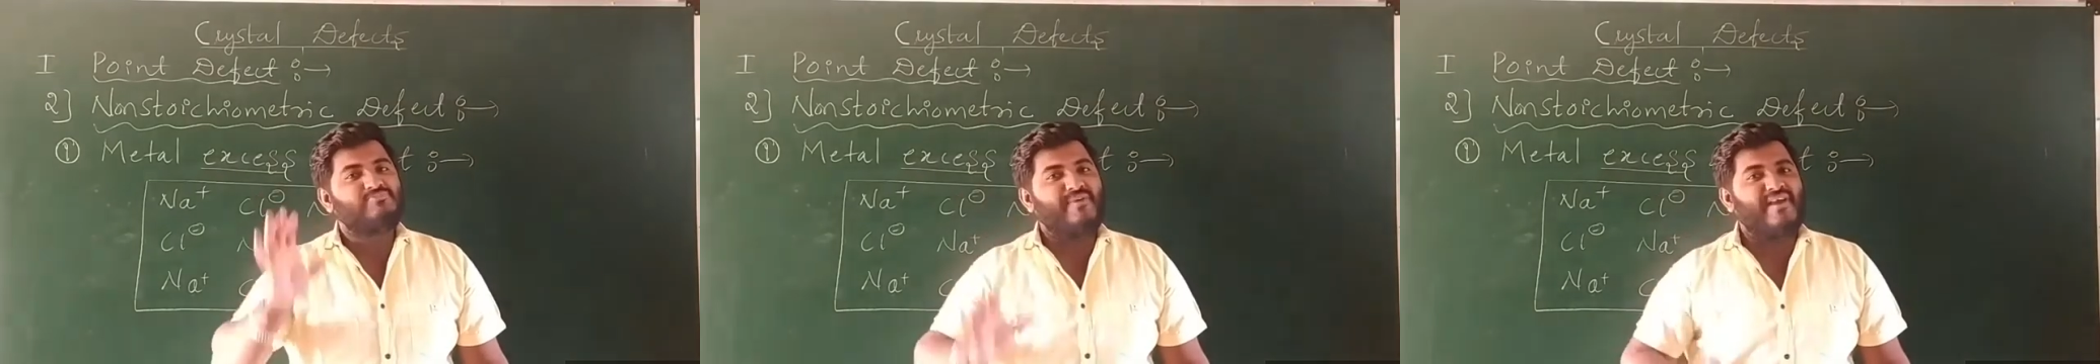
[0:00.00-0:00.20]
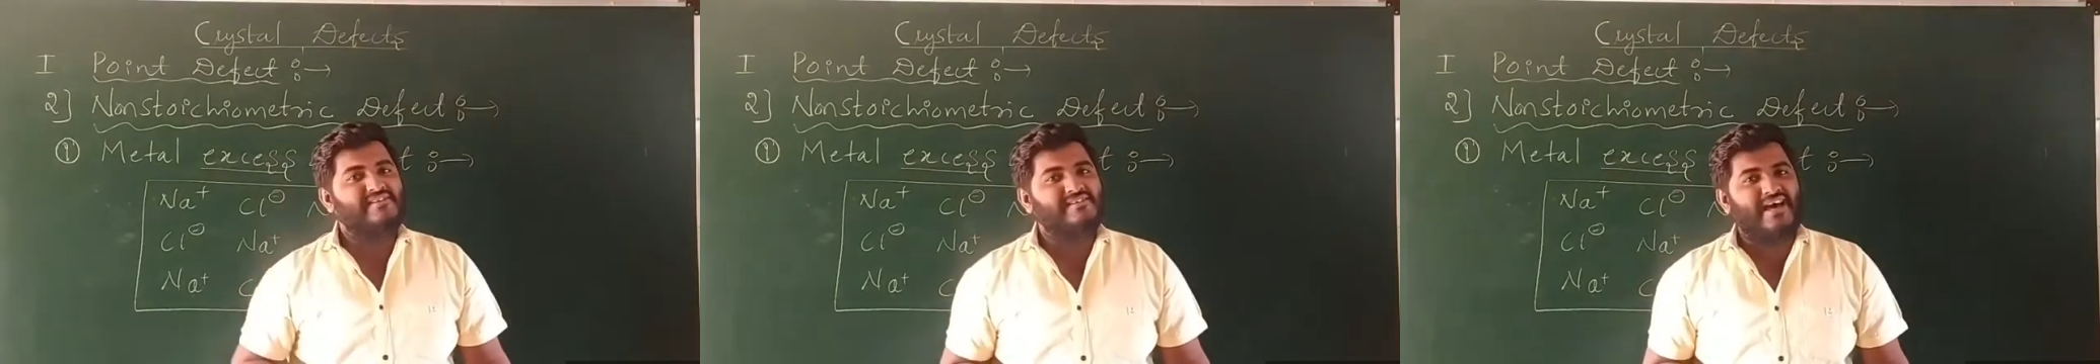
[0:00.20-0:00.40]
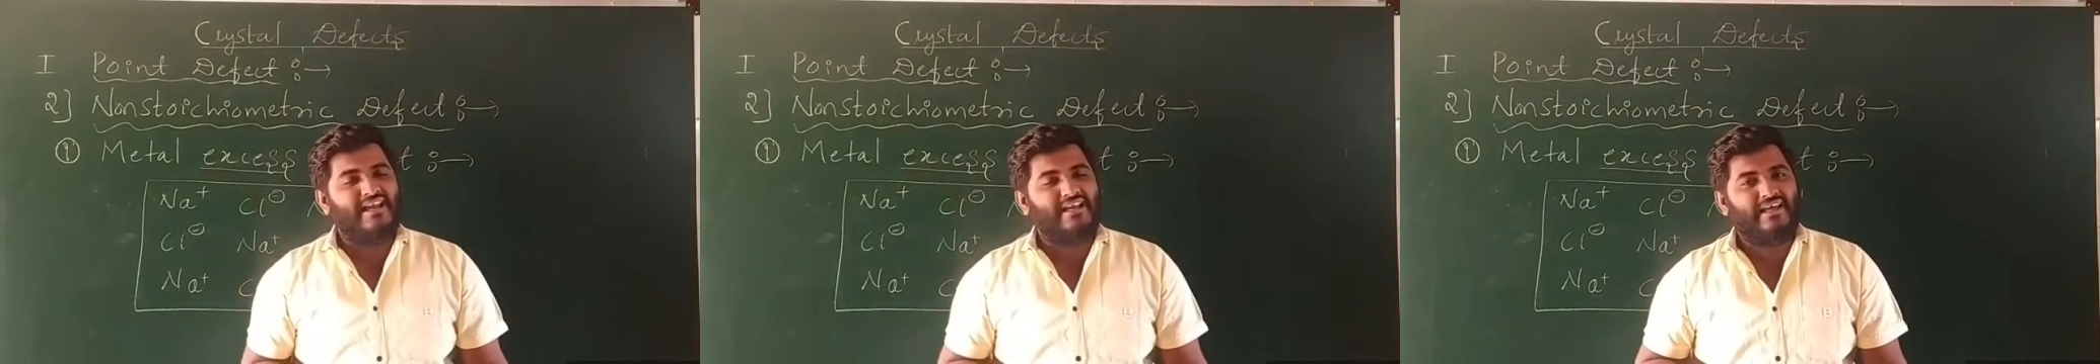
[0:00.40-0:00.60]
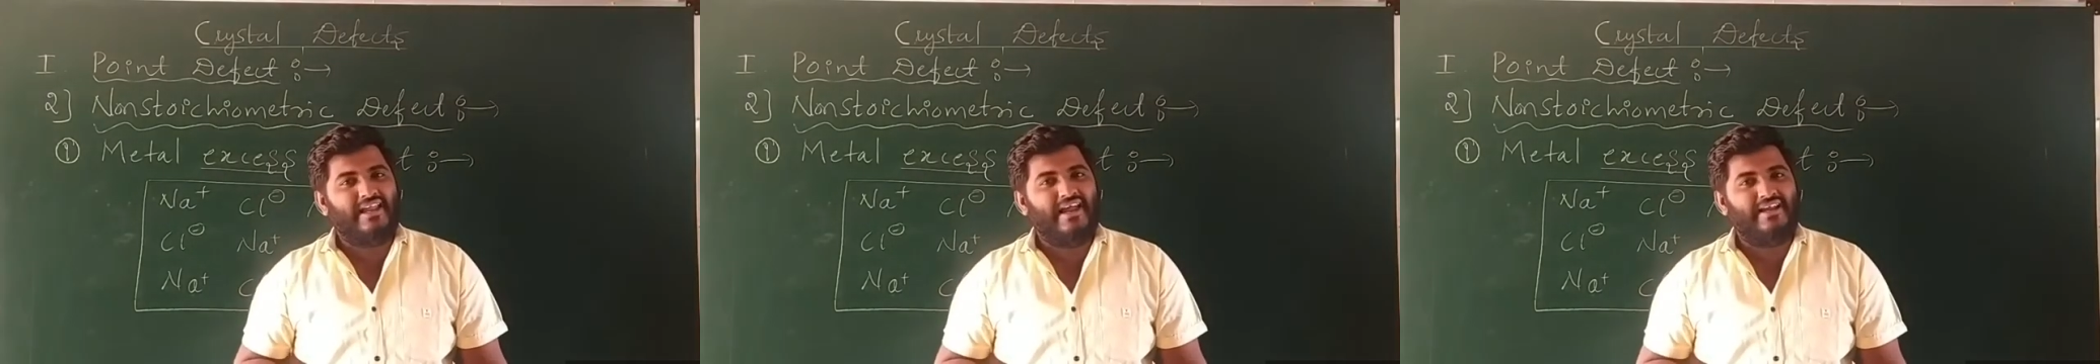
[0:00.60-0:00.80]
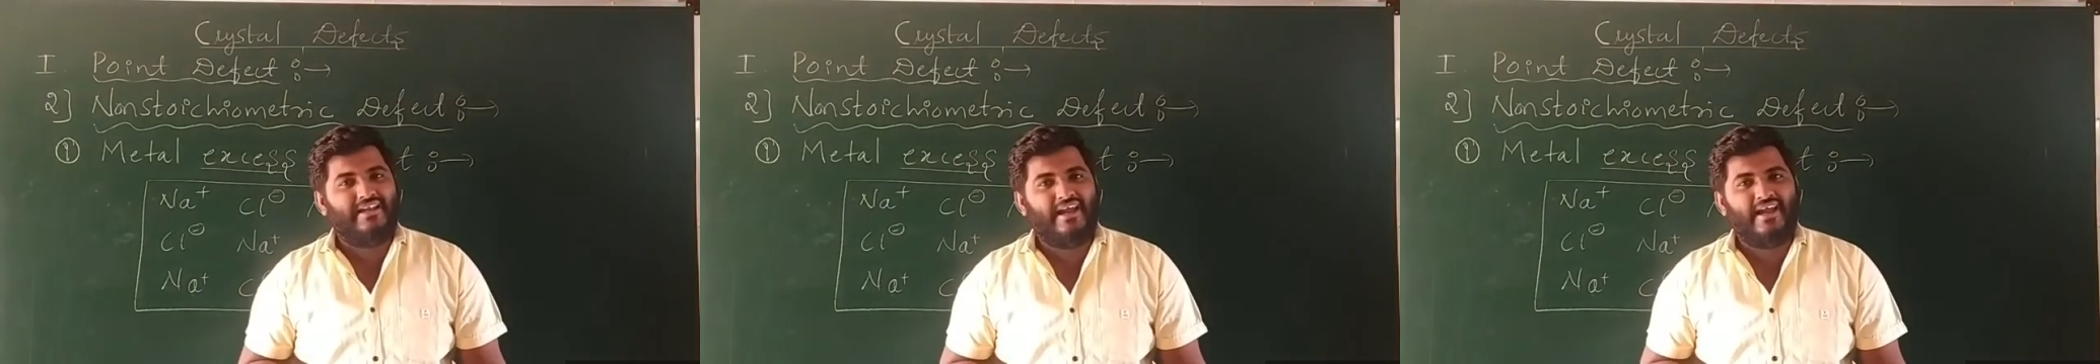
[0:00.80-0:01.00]
space are
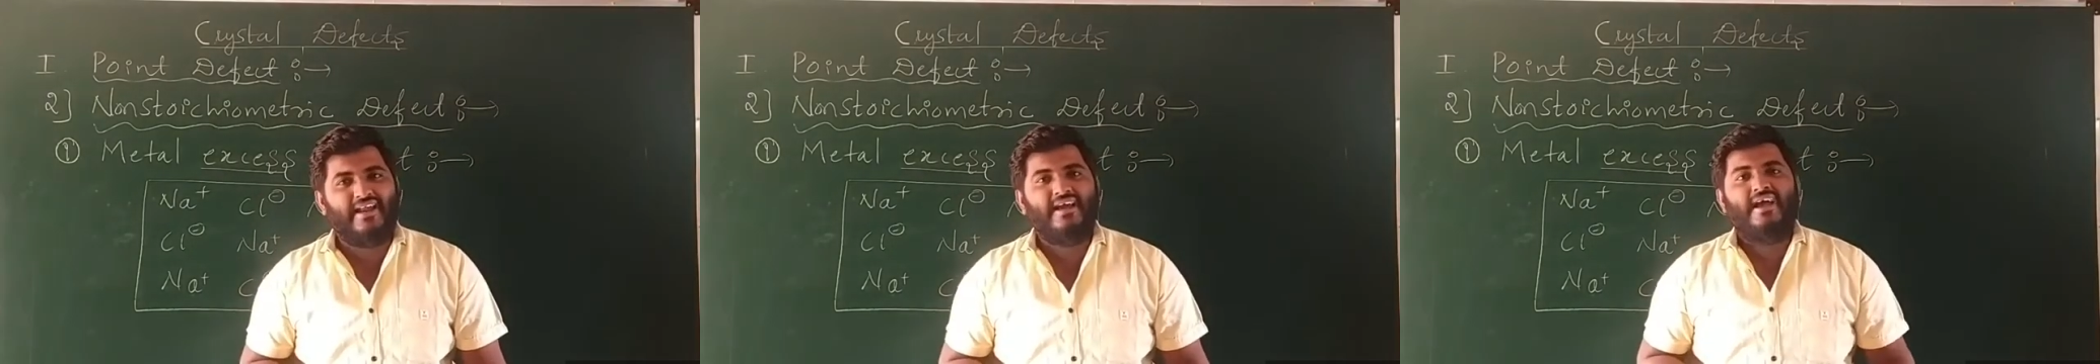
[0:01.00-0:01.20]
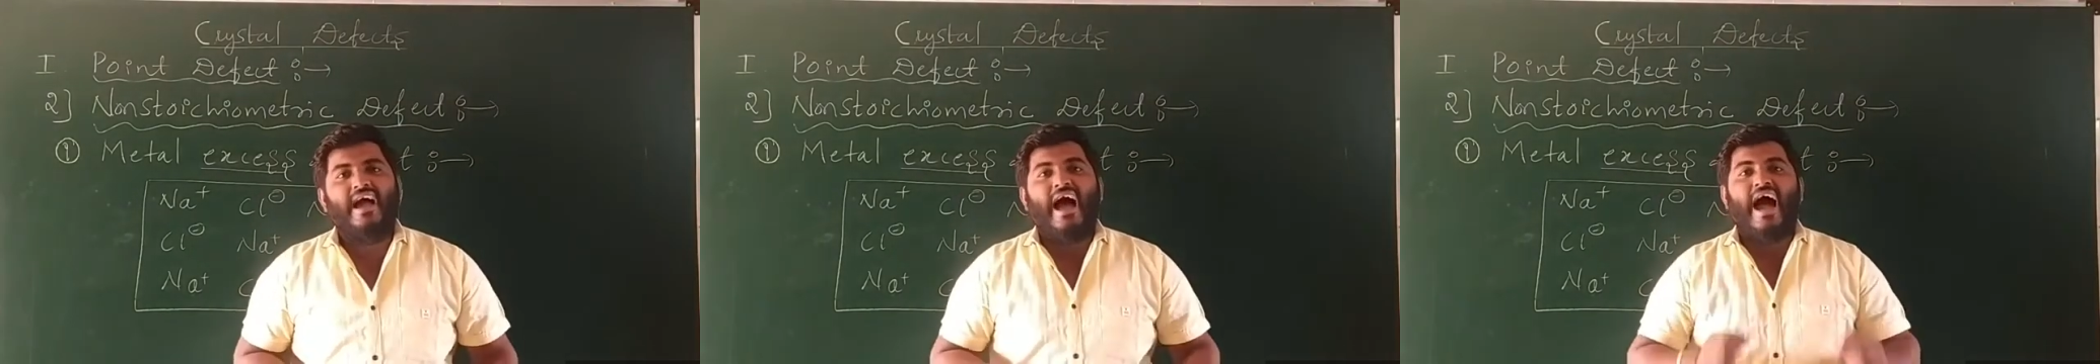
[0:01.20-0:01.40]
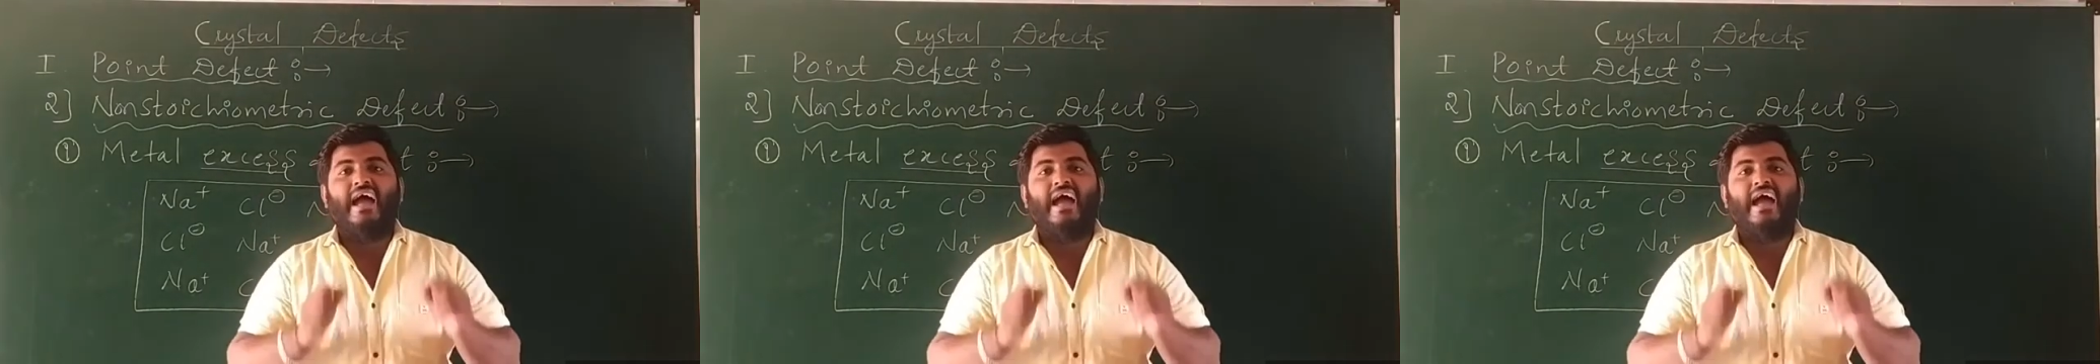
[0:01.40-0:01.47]
created,